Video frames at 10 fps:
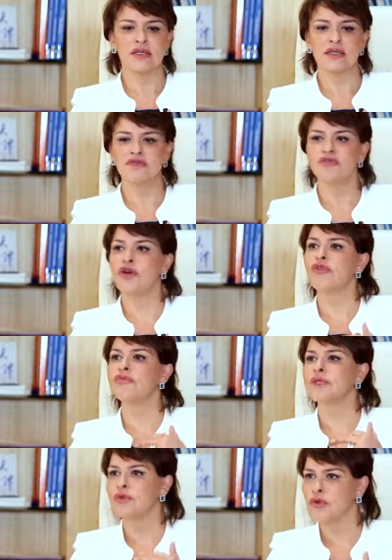
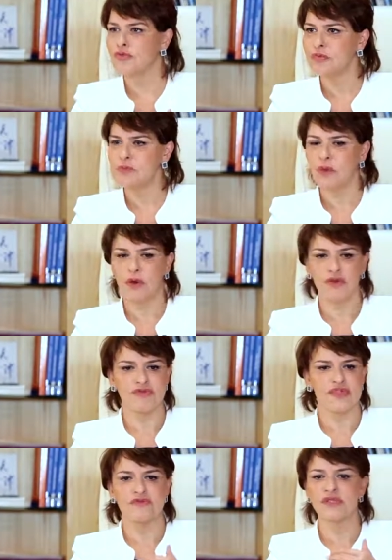involvement of people, of
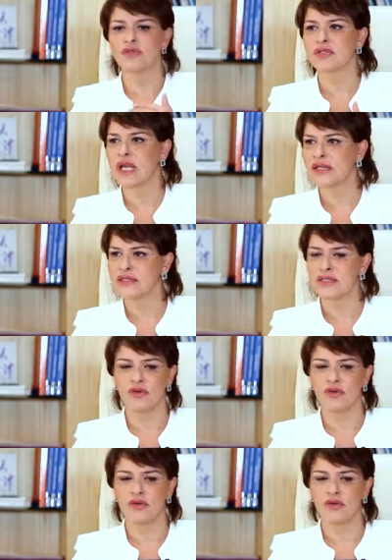civil society,